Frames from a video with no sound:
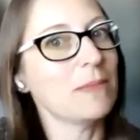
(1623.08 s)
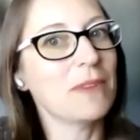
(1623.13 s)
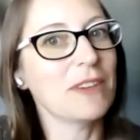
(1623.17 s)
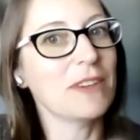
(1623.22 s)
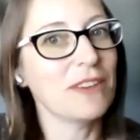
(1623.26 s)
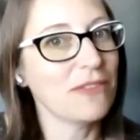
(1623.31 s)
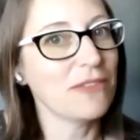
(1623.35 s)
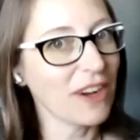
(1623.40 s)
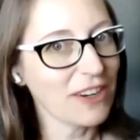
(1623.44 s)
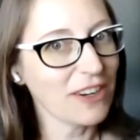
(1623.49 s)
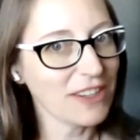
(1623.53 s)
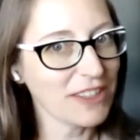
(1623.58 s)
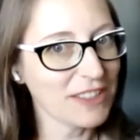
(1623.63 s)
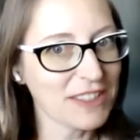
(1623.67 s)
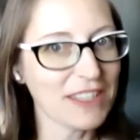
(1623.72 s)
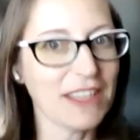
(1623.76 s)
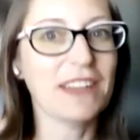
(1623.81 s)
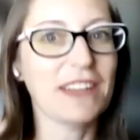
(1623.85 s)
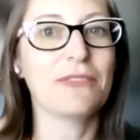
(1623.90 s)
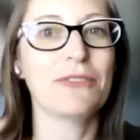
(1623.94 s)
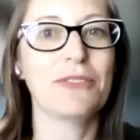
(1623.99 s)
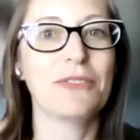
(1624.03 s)
something you've already
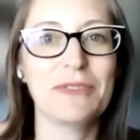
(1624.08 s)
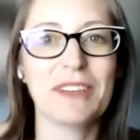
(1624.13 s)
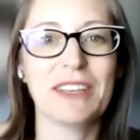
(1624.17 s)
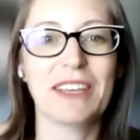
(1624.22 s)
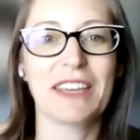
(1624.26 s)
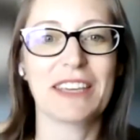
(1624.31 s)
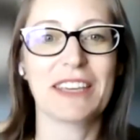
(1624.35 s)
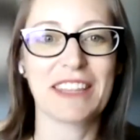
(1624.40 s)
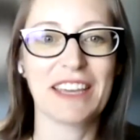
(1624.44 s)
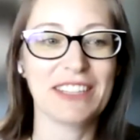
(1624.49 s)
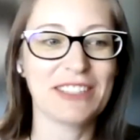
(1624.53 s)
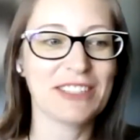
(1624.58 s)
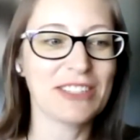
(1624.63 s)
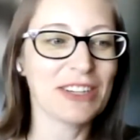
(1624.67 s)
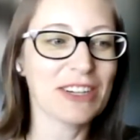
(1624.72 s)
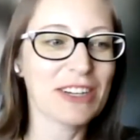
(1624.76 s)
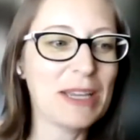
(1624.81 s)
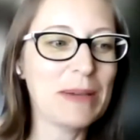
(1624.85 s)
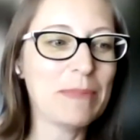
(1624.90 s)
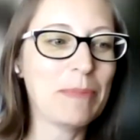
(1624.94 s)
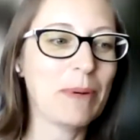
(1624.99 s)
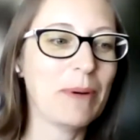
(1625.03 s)
said if you feel like that's your
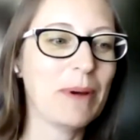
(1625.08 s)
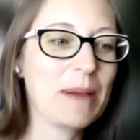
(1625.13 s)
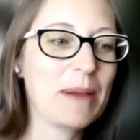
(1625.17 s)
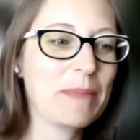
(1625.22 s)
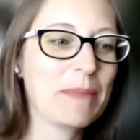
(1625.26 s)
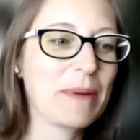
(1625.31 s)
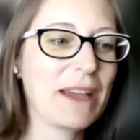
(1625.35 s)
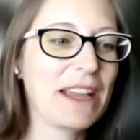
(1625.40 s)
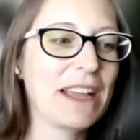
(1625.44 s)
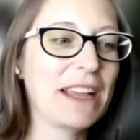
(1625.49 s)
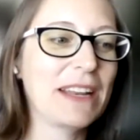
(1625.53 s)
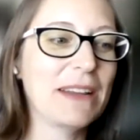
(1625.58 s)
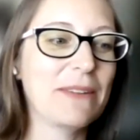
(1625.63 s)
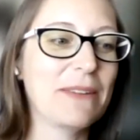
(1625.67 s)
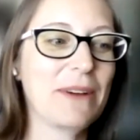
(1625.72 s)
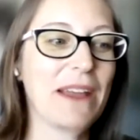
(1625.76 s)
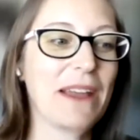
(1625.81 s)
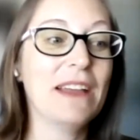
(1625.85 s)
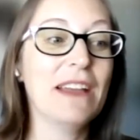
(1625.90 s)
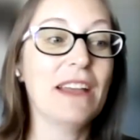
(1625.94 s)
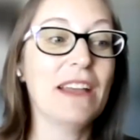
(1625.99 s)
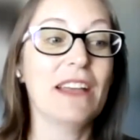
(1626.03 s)
key point. But
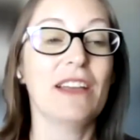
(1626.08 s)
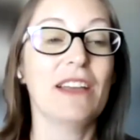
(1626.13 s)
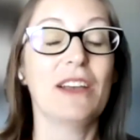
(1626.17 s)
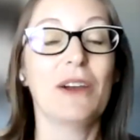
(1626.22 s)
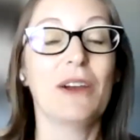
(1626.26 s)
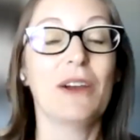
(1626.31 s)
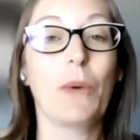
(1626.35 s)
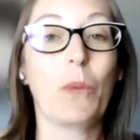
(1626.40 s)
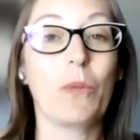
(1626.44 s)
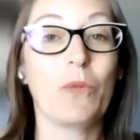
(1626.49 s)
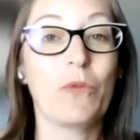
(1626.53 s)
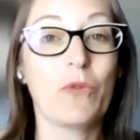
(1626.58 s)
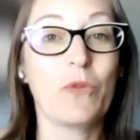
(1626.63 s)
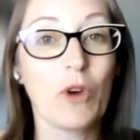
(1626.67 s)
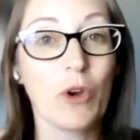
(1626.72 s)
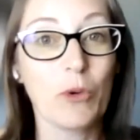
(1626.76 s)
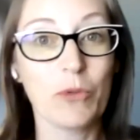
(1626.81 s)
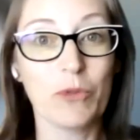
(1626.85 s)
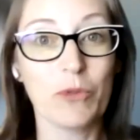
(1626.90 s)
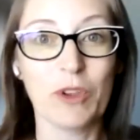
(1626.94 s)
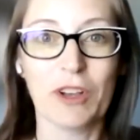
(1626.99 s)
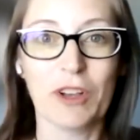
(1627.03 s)
anyway,
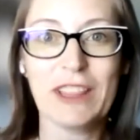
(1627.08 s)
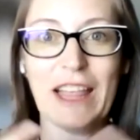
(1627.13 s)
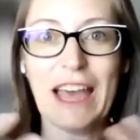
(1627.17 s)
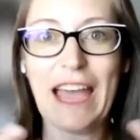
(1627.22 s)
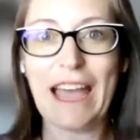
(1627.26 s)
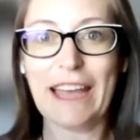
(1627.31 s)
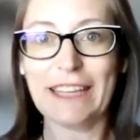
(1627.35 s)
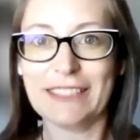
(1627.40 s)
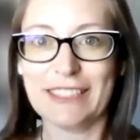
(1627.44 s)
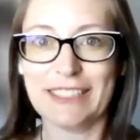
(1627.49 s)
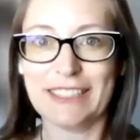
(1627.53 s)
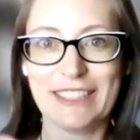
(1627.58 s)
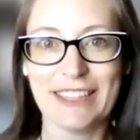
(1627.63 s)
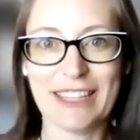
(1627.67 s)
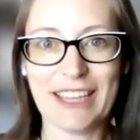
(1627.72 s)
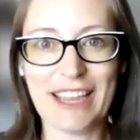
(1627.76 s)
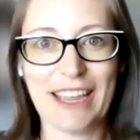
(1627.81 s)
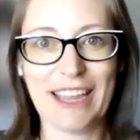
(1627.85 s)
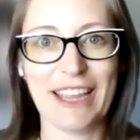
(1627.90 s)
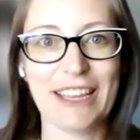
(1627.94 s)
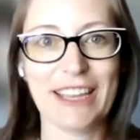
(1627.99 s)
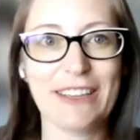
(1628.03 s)
for your last
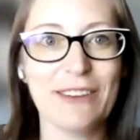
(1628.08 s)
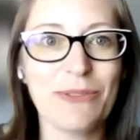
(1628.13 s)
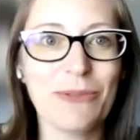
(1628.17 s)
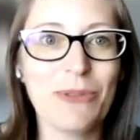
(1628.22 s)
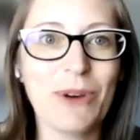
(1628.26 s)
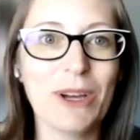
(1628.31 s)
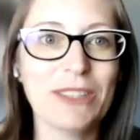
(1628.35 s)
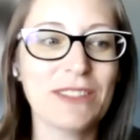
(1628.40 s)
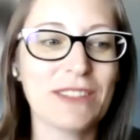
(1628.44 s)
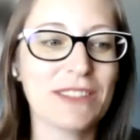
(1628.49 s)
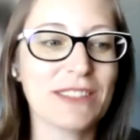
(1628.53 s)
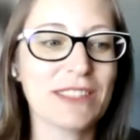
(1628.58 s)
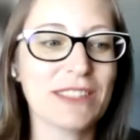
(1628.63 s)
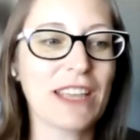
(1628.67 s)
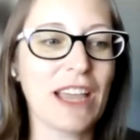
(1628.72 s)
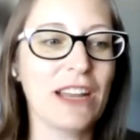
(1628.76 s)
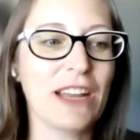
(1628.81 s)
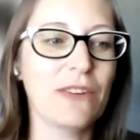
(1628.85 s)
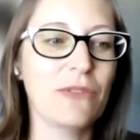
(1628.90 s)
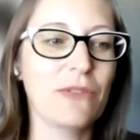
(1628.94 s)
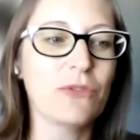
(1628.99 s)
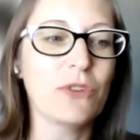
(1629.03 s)
thing, what's
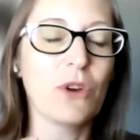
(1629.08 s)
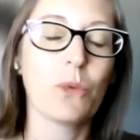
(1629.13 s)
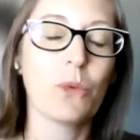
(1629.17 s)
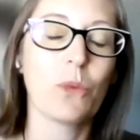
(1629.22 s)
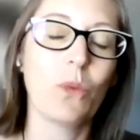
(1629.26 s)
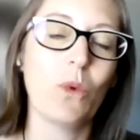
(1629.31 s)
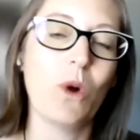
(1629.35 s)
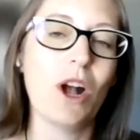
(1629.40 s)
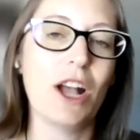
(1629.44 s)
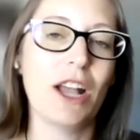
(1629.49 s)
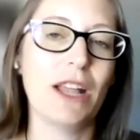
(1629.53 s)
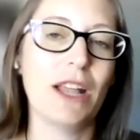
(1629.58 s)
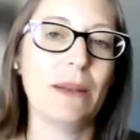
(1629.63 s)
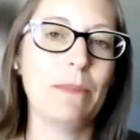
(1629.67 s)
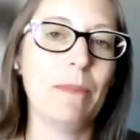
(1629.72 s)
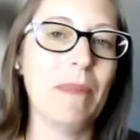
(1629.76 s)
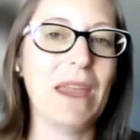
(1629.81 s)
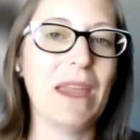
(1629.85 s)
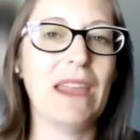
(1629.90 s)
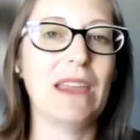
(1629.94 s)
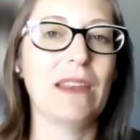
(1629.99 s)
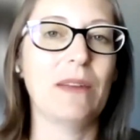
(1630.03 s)
kind of your
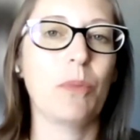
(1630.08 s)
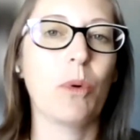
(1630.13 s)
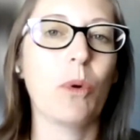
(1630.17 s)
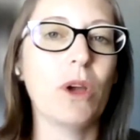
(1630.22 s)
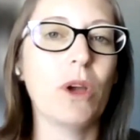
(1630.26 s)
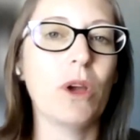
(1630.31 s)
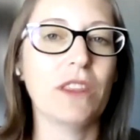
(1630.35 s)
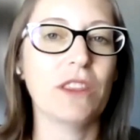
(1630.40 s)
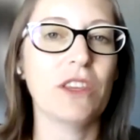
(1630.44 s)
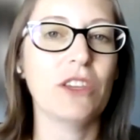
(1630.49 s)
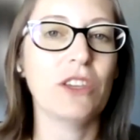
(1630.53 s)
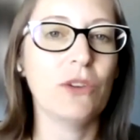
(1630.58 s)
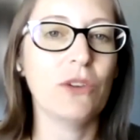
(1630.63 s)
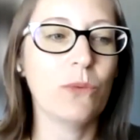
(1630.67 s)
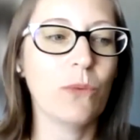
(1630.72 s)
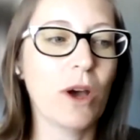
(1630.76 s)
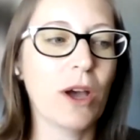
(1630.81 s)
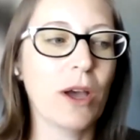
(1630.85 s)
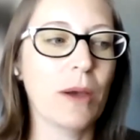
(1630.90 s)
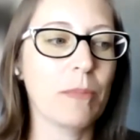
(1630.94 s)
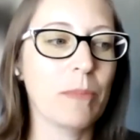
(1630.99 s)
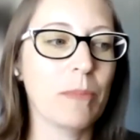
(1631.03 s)
one main point that you
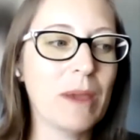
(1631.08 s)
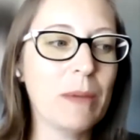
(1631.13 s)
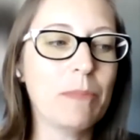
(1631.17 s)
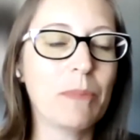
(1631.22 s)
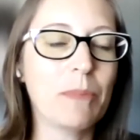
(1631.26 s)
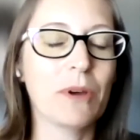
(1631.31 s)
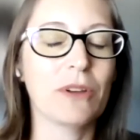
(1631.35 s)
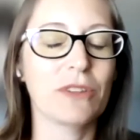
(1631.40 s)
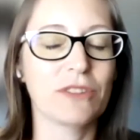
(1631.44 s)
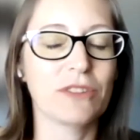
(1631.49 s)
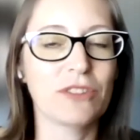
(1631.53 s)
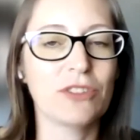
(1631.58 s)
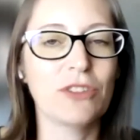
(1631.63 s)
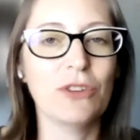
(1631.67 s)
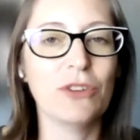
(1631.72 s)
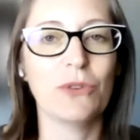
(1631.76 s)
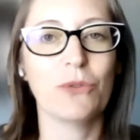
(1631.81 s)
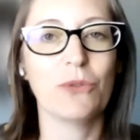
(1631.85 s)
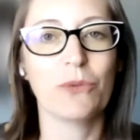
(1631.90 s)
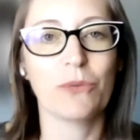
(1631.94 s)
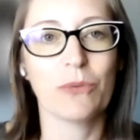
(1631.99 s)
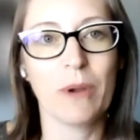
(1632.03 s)
want people
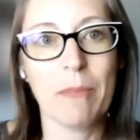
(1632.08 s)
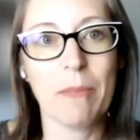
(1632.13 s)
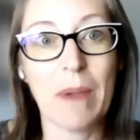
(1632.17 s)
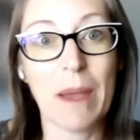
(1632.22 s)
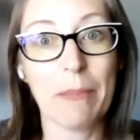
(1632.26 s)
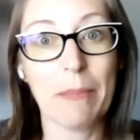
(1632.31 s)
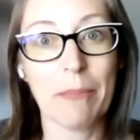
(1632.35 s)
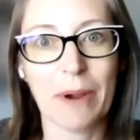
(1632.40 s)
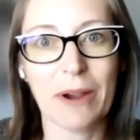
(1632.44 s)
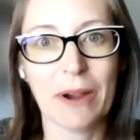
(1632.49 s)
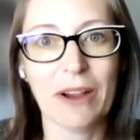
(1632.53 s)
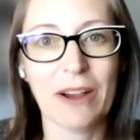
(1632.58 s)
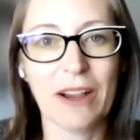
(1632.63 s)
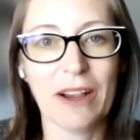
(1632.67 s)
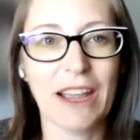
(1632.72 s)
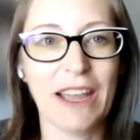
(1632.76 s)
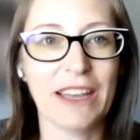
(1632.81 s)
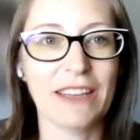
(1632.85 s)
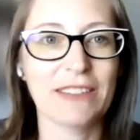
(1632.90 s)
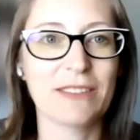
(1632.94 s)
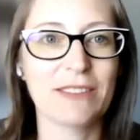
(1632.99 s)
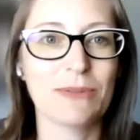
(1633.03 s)
to remember
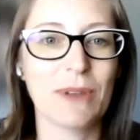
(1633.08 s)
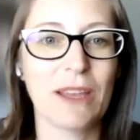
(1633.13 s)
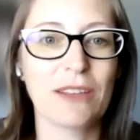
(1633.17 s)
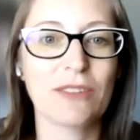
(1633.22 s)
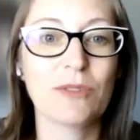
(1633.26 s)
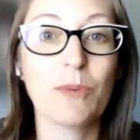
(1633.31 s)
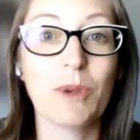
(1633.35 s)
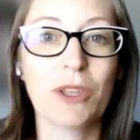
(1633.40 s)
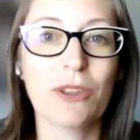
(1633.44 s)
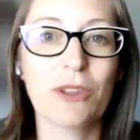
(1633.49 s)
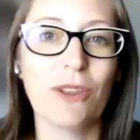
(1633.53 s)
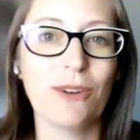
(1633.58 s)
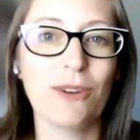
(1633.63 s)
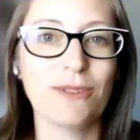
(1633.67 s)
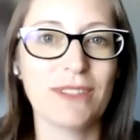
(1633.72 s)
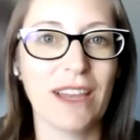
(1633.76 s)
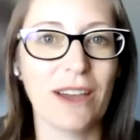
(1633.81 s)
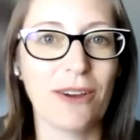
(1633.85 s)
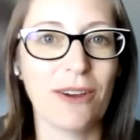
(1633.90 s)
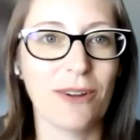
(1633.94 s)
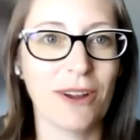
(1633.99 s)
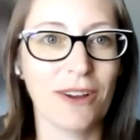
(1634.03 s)
as we close
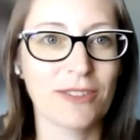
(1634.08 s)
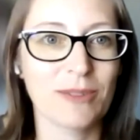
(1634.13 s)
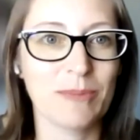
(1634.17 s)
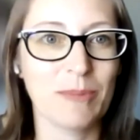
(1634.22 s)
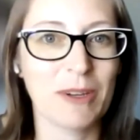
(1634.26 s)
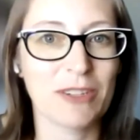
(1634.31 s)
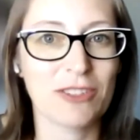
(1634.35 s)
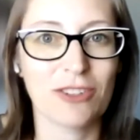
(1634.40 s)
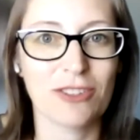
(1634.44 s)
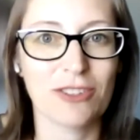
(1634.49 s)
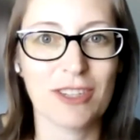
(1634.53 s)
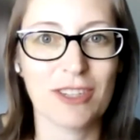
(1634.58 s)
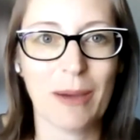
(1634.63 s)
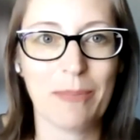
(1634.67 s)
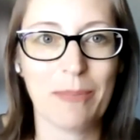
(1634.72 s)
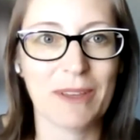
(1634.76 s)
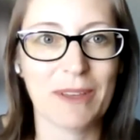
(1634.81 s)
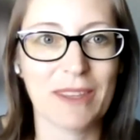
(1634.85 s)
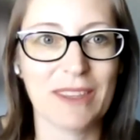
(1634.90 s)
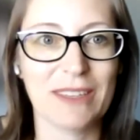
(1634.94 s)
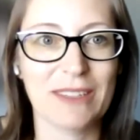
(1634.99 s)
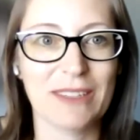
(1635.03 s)
out our special
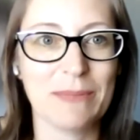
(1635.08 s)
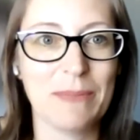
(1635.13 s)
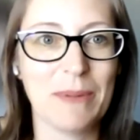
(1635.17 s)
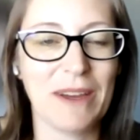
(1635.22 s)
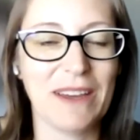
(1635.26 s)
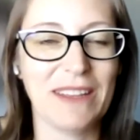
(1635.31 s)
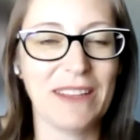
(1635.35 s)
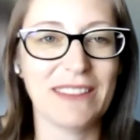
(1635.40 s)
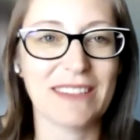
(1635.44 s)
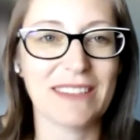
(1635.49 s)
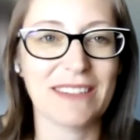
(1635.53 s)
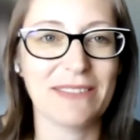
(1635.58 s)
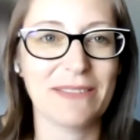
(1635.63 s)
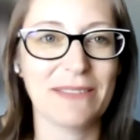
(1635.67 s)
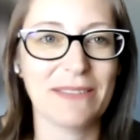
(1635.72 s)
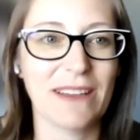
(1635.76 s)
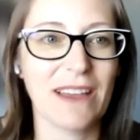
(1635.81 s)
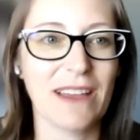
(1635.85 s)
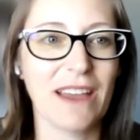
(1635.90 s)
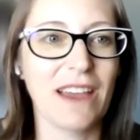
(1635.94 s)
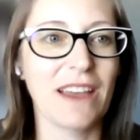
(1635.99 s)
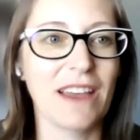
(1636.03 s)
topic this month?
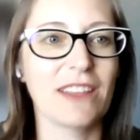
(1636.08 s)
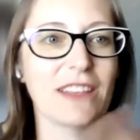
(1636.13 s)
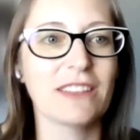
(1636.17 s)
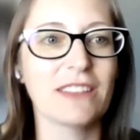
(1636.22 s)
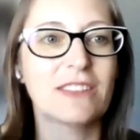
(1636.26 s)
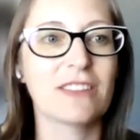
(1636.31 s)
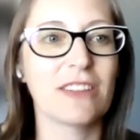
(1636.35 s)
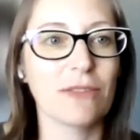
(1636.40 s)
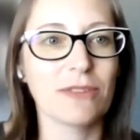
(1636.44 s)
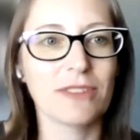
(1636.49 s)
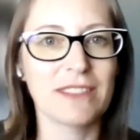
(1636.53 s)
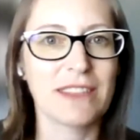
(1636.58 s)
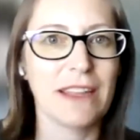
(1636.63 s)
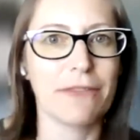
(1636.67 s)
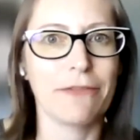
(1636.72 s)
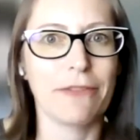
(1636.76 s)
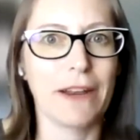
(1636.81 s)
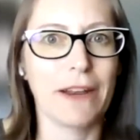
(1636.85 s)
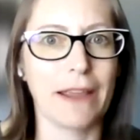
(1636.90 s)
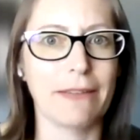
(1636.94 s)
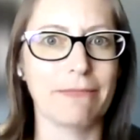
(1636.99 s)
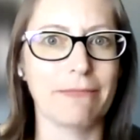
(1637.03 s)
Let's start with
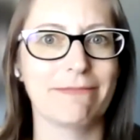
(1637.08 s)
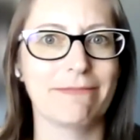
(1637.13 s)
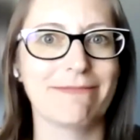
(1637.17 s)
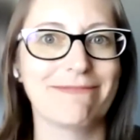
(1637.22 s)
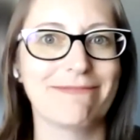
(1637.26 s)
Stephanie.